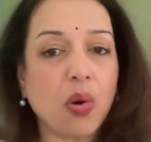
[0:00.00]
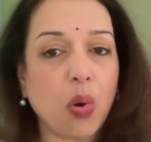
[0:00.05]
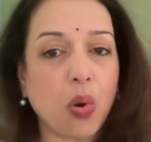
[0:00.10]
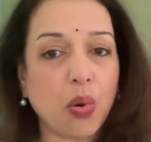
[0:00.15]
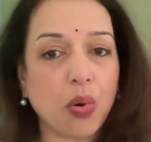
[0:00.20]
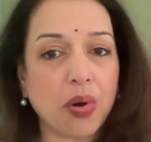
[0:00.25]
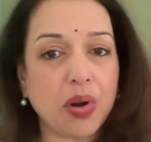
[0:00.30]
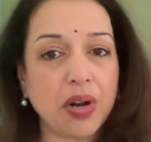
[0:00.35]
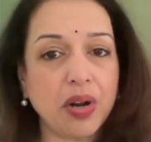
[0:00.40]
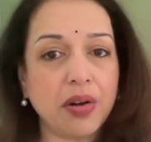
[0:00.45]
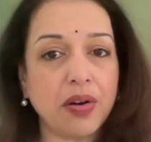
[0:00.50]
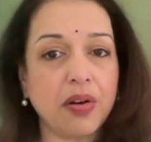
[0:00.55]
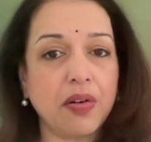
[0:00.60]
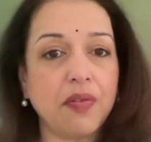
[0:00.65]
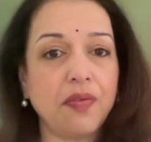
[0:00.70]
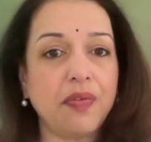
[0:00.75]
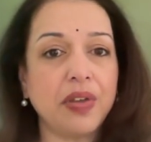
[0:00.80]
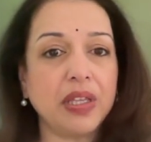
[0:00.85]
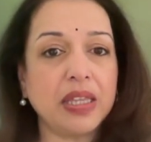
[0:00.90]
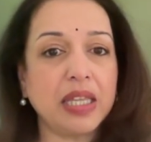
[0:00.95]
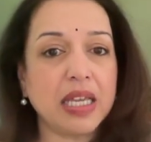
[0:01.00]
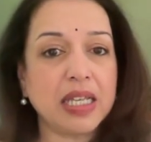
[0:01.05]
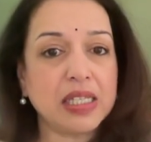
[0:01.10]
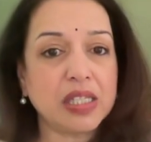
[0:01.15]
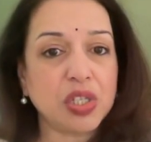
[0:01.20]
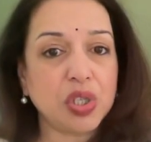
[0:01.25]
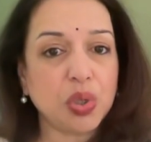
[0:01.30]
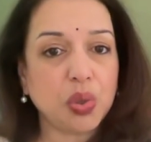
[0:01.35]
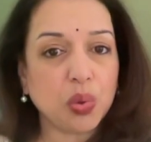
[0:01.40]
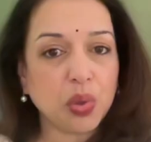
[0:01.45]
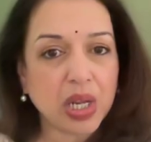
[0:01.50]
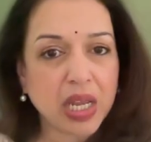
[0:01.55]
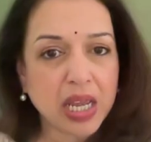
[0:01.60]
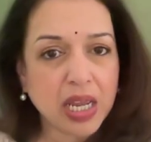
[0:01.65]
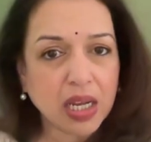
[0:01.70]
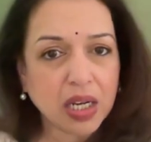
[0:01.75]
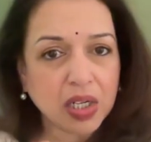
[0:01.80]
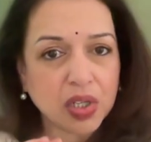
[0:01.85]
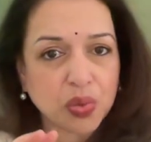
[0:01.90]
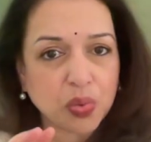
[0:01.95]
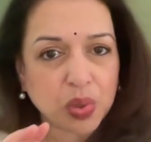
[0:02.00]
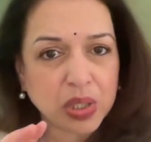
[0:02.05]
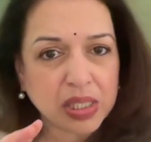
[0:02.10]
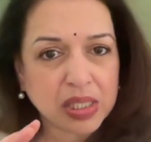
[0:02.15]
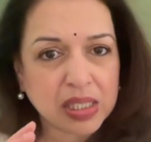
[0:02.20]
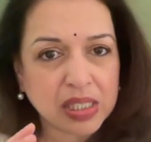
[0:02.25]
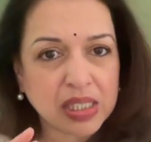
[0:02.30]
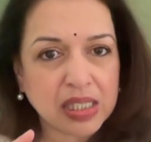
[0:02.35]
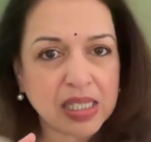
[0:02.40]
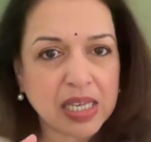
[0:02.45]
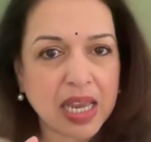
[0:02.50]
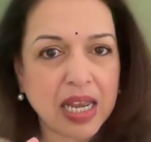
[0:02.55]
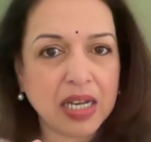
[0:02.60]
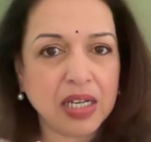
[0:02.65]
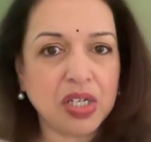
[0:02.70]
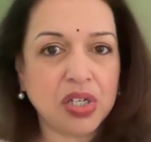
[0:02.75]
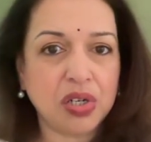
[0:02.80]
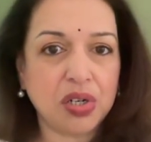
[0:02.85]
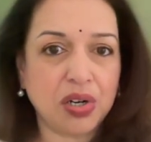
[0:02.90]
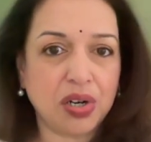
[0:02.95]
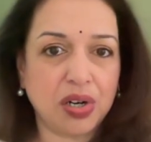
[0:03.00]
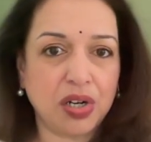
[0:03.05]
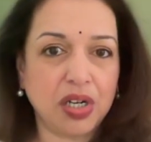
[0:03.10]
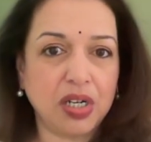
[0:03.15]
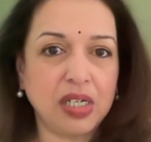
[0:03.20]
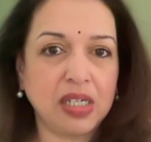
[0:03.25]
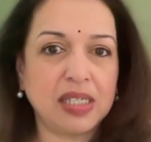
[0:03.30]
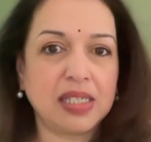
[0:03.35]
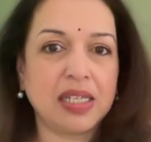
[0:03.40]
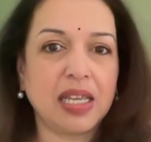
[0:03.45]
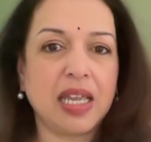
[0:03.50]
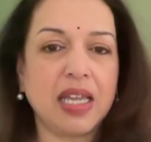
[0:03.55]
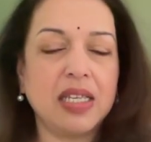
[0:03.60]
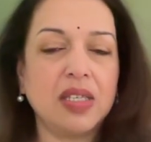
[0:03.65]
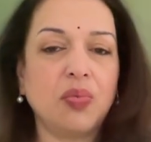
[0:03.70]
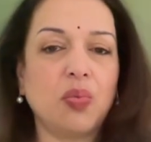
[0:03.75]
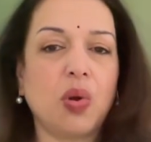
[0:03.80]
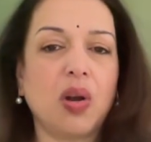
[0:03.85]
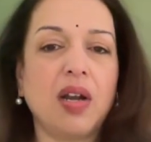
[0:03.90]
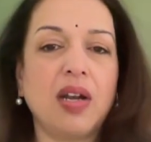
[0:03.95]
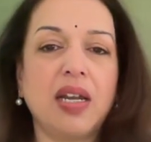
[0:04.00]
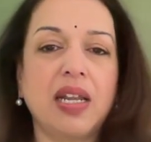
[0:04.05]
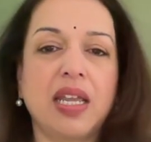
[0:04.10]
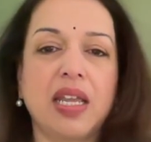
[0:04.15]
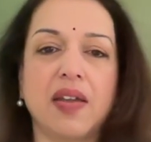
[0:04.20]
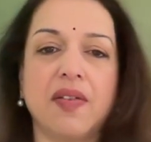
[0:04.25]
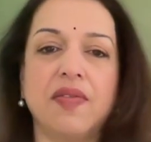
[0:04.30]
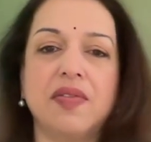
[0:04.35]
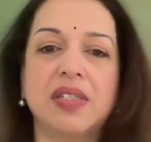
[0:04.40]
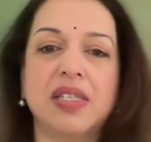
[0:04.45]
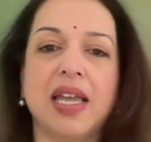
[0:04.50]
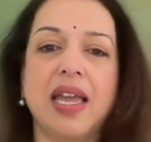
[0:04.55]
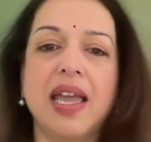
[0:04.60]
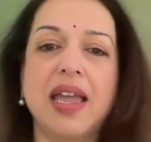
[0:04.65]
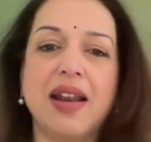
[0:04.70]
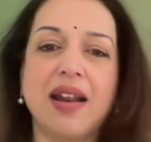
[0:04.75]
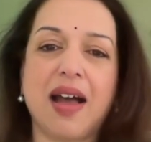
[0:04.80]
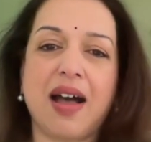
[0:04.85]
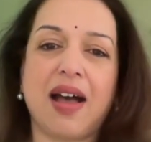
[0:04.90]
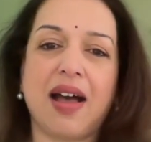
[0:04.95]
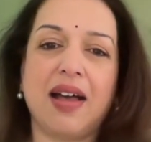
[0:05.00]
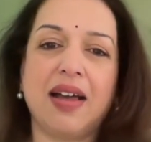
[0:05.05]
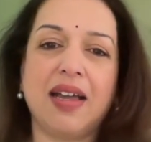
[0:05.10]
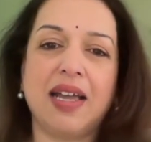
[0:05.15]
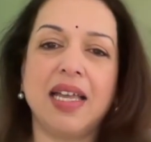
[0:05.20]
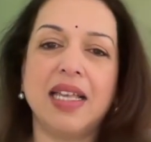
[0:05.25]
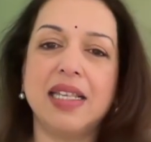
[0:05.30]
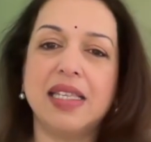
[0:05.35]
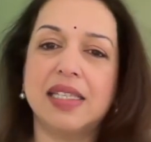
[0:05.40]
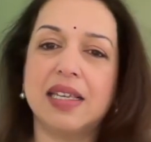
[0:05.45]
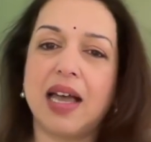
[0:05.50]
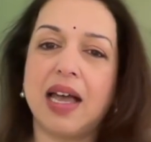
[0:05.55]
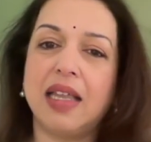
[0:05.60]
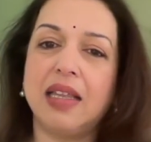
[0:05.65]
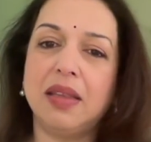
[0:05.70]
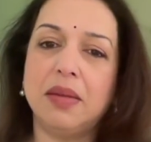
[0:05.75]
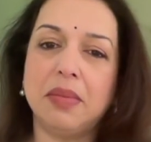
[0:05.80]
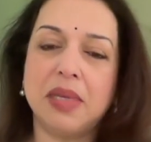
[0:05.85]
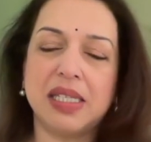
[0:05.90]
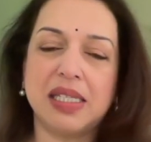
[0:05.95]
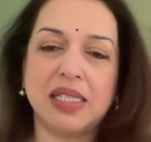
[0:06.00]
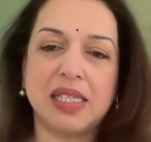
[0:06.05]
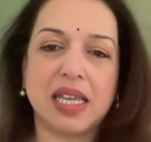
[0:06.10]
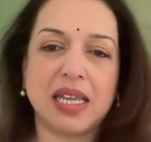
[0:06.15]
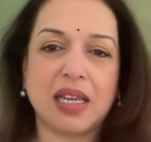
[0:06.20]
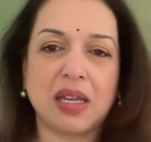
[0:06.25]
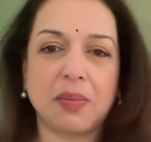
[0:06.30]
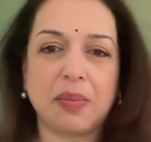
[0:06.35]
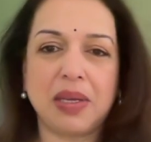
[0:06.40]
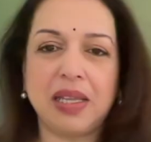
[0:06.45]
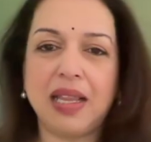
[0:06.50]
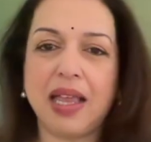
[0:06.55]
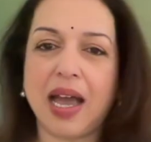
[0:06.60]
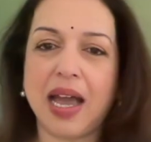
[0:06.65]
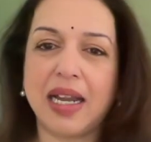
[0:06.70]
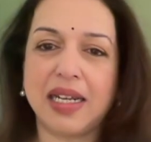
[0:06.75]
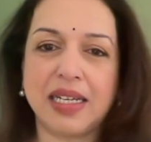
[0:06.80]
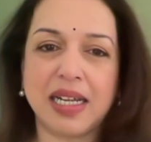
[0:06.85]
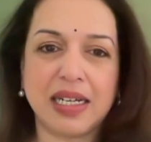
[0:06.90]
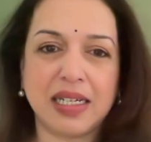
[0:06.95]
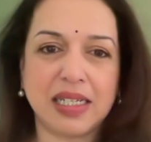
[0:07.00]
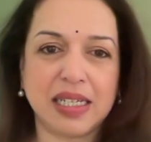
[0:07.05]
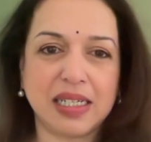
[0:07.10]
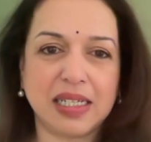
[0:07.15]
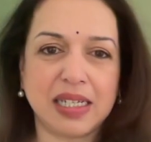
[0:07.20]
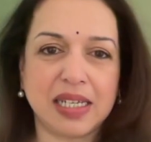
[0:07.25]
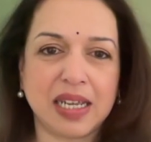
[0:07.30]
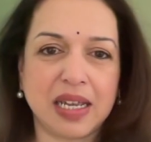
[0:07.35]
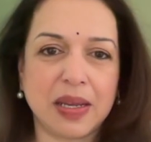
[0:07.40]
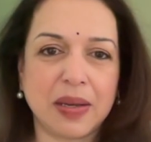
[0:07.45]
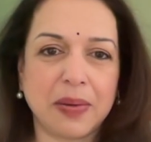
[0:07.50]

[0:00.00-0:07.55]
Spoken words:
order with its unique twists and turns is what gives a rag its unmistakable identity.